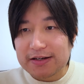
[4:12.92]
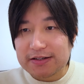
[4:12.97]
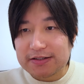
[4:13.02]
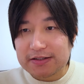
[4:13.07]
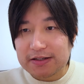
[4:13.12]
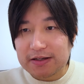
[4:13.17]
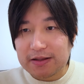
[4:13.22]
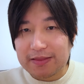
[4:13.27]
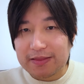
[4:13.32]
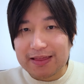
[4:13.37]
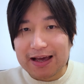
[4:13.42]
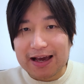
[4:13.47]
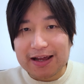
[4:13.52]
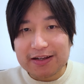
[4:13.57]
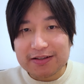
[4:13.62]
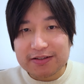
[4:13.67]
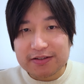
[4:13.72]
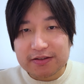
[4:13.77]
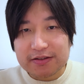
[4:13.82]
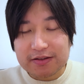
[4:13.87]
And
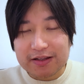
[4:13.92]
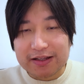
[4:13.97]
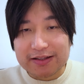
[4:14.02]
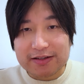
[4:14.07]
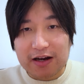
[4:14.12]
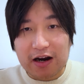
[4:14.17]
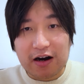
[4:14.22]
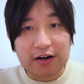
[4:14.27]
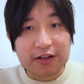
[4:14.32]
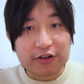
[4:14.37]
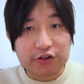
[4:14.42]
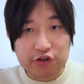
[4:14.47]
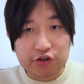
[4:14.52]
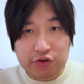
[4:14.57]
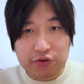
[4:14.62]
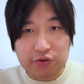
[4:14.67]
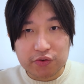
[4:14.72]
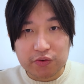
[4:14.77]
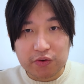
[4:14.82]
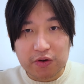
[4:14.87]
that is entirely
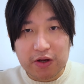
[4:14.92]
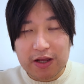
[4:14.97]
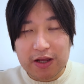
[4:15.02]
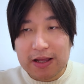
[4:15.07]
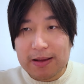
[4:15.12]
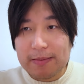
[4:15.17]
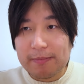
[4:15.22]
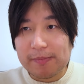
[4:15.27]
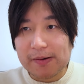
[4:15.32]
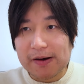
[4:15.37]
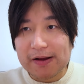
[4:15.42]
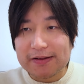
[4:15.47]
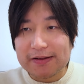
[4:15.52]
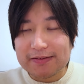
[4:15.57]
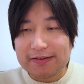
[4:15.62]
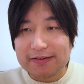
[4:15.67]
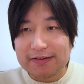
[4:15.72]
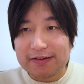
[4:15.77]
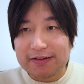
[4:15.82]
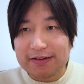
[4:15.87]
true.
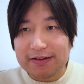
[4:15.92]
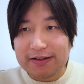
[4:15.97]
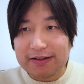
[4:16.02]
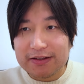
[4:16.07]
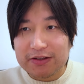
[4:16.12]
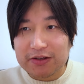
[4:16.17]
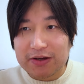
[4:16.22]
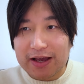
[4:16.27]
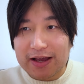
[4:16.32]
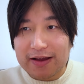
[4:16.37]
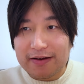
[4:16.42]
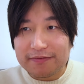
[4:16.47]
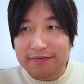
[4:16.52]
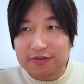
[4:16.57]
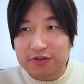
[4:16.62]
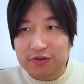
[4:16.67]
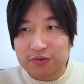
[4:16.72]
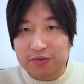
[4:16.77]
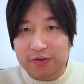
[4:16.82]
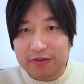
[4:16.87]
But you
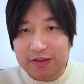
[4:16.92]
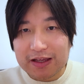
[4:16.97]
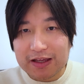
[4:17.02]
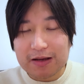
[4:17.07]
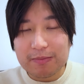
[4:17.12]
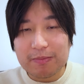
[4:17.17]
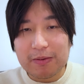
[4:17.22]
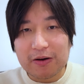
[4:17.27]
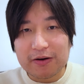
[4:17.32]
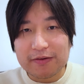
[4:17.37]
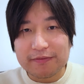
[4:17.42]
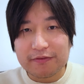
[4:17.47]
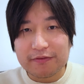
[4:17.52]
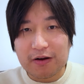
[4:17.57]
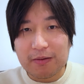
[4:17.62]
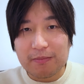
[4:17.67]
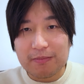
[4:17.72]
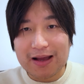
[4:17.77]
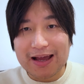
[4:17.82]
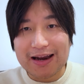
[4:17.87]
have to think about it
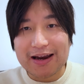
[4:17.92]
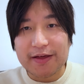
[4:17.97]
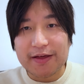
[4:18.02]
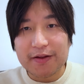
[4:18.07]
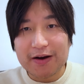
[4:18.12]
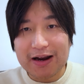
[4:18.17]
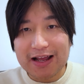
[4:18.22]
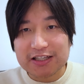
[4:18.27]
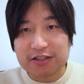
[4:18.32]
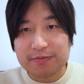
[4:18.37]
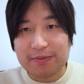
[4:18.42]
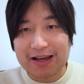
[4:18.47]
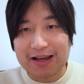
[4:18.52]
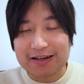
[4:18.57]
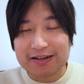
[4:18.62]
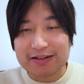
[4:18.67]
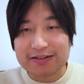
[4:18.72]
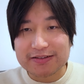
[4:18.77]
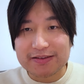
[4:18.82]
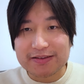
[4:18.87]
from another
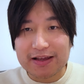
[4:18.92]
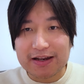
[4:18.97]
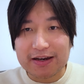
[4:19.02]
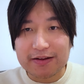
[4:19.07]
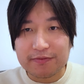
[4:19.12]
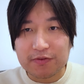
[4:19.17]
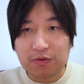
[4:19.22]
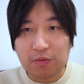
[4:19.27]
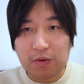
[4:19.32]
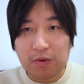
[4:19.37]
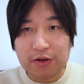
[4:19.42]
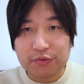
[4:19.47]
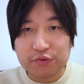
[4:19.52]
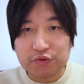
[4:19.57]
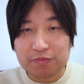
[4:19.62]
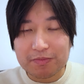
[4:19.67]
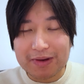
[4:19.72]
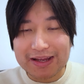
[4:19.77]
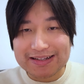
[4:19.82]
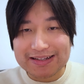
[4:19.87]
aspect, is that if you
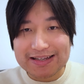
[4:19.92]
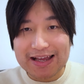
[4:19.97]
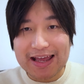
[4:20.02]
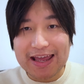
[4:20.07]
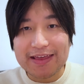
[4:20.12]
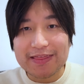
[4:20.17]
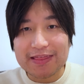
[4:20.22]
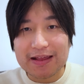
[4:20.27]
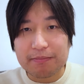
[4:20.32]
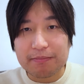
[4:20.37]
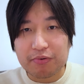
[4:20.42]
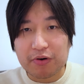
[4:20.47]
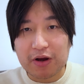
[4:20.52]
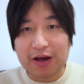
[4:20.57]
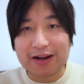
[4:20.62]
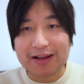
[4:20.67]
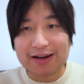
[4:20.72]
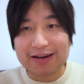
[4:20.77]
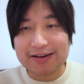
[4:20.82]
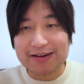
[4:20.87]
want to maintain that
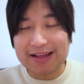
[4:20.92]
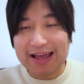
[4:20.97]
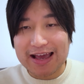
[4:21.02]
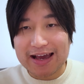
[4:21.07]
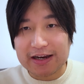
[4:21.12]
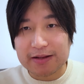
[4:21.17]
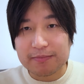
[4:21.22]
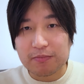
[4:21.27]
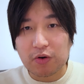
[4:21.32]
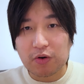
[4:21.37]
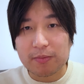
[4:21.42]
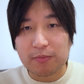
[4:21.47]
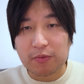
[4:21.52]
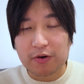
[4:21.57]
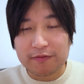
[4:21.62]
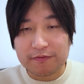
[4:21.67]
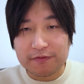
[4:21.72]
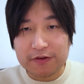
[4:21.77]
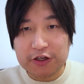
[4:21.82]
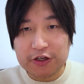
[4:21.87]
product and adding more
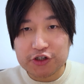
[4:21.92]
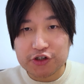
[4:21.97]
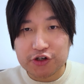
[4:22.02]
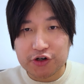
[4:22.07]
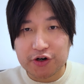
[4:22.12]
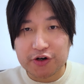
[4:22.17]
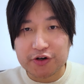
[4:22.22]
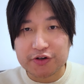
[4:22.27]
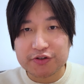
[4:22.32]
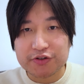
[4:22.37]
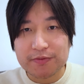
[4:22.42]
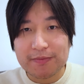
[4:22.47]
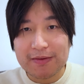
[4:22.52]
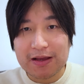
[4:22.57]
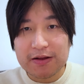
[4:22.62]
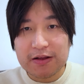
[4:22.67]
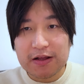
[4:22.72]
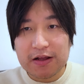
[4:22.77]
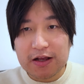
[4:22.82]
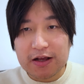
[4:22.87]
and more features
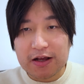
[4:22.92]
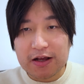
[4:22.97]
